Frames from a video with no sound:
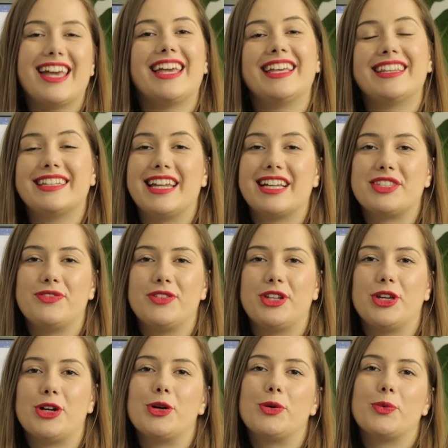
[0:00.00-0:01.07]
In the next
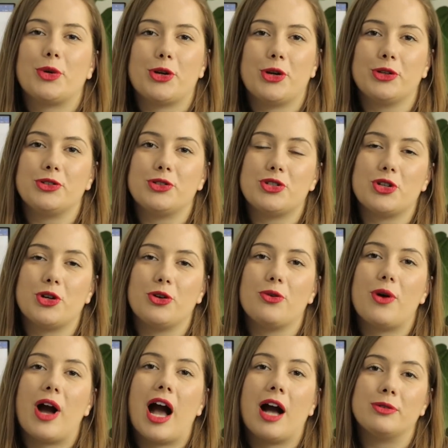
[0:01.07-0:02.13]
video, we're going to show
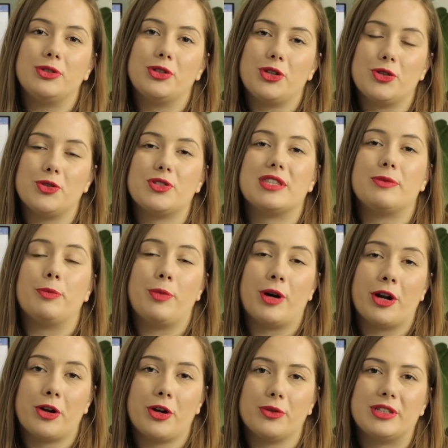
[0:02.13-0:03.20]
you how to use the
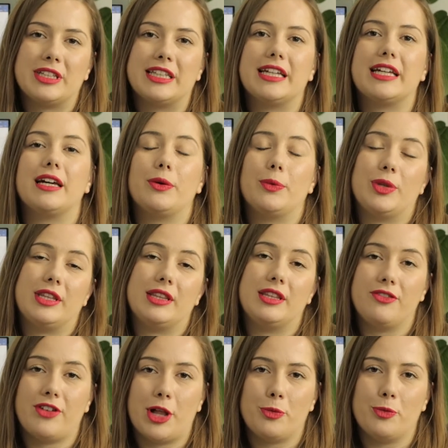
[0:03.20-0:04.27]
barcode click with the
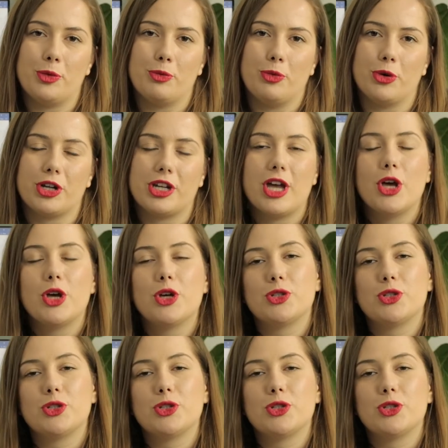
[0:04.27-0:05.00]
development board,